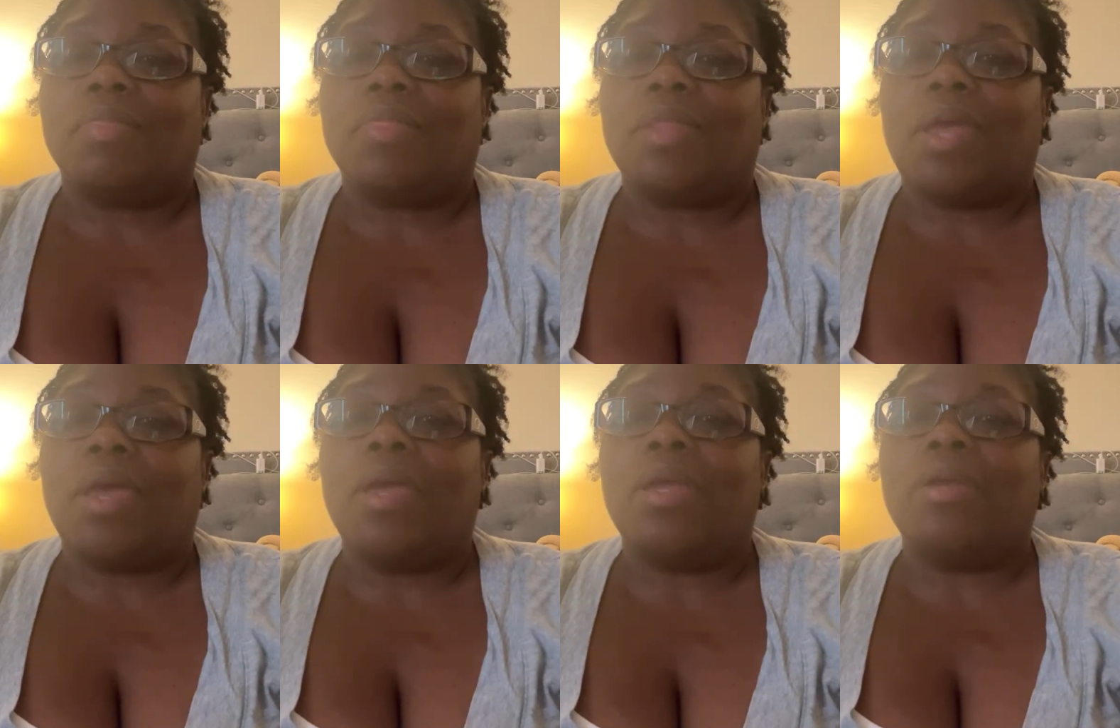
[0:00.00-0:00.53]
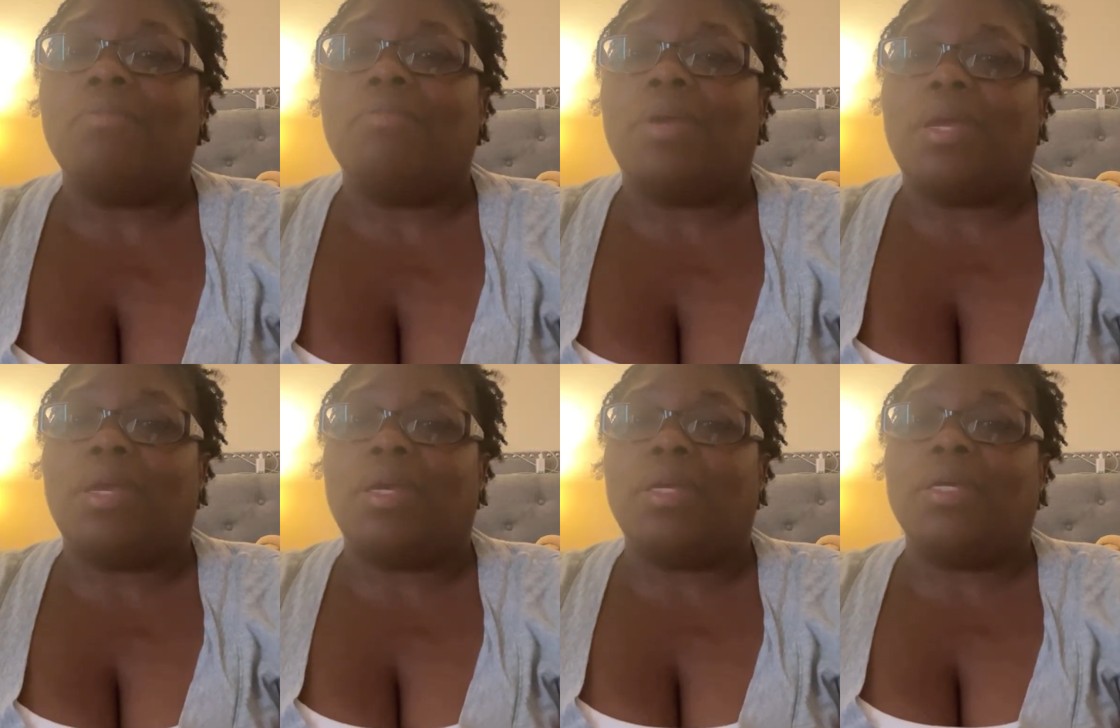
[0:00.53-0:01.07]

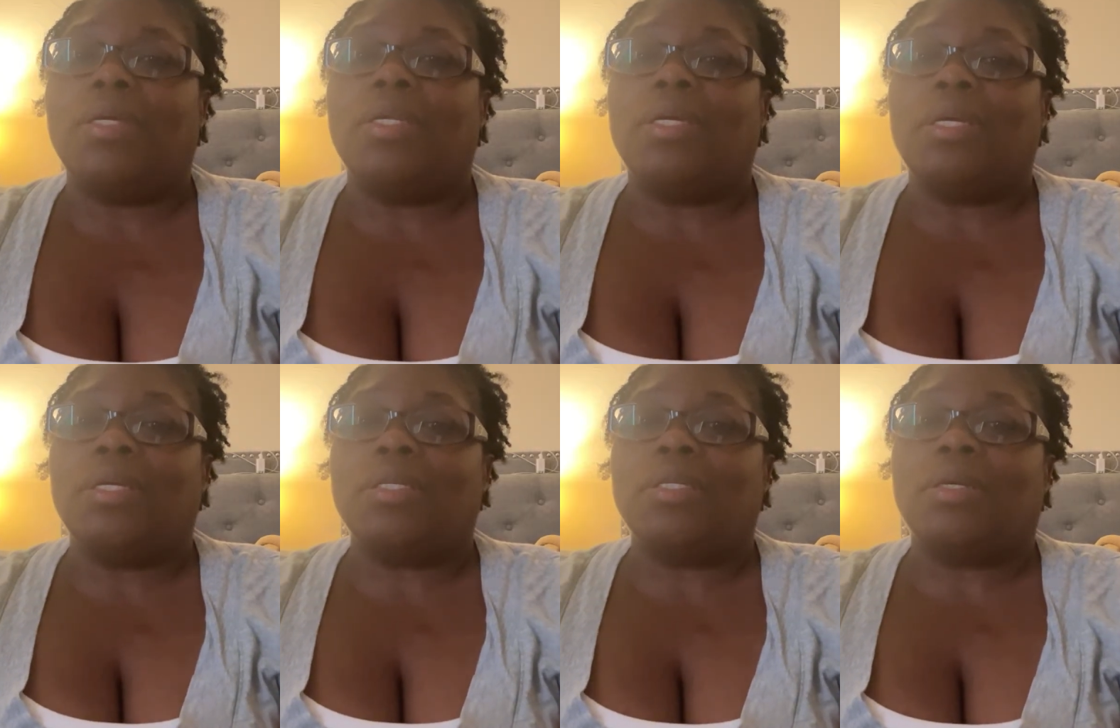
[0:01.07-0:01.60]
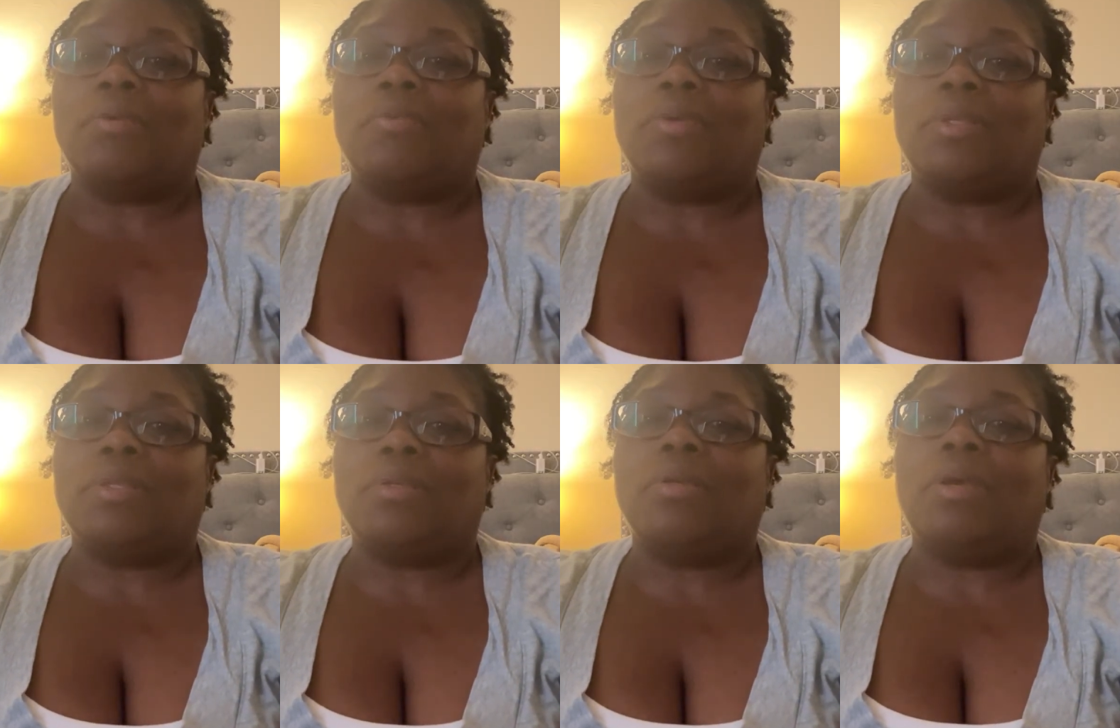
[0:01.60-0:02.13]
Amen. It is
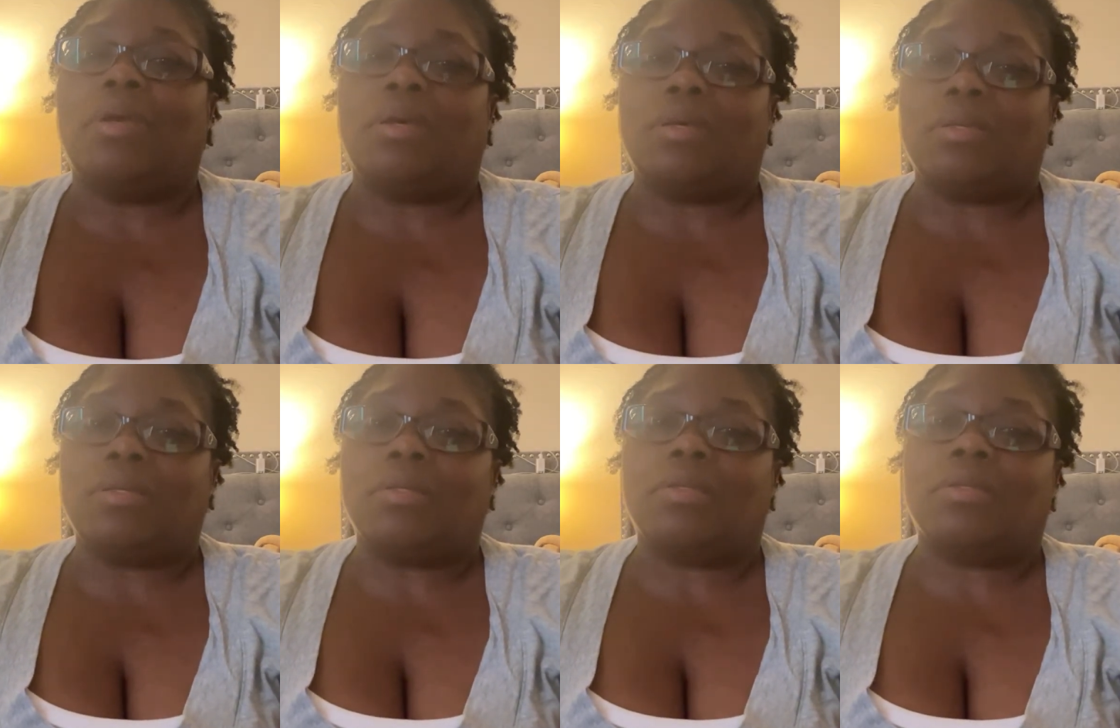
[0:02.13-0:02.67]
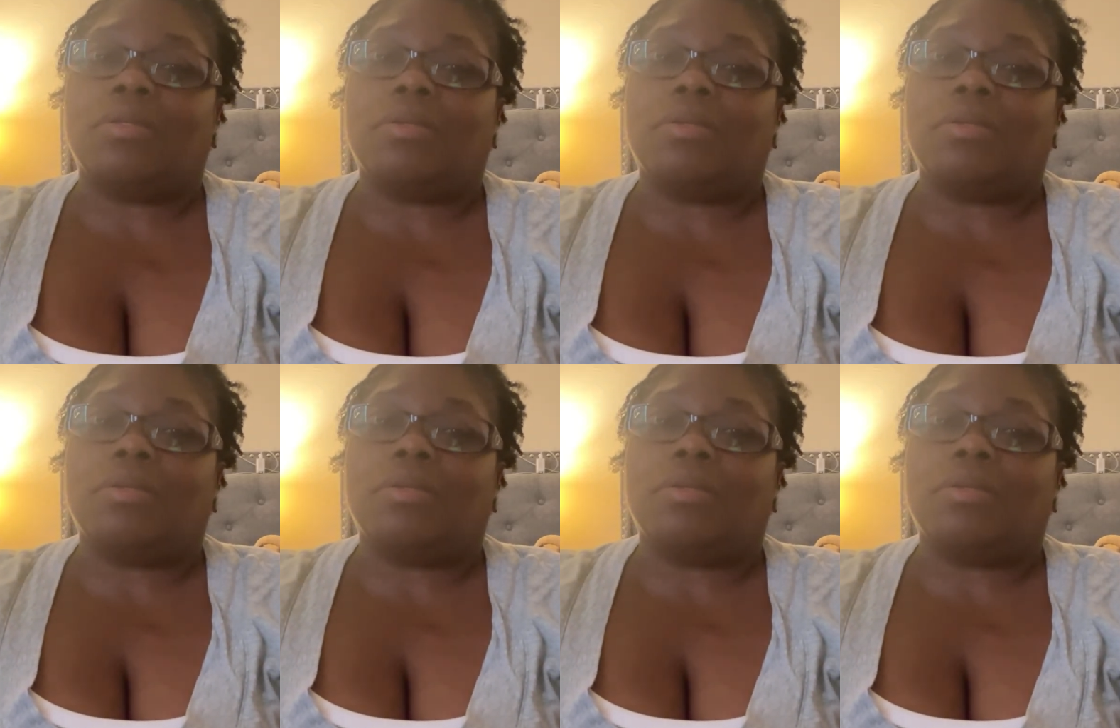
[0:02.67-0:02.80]
yes.